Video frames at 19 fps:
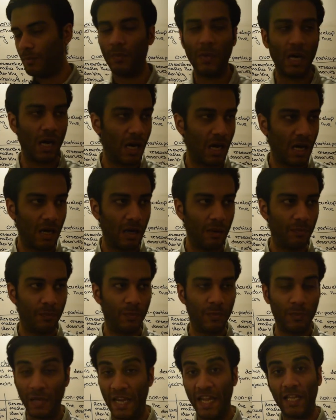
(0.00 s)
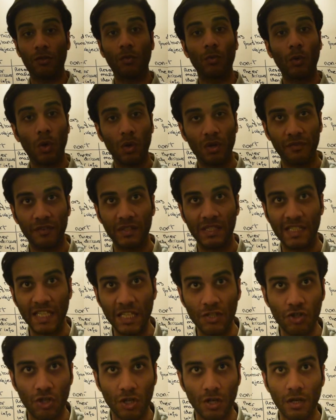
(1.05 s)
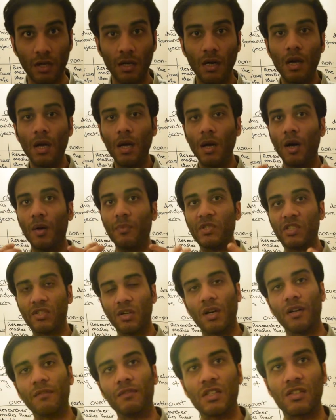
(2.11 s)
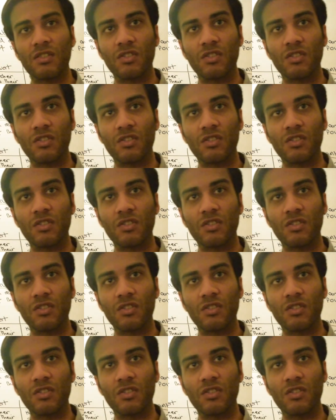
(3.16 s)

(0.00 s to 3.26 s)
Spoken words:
playing the role of a teacher, observe the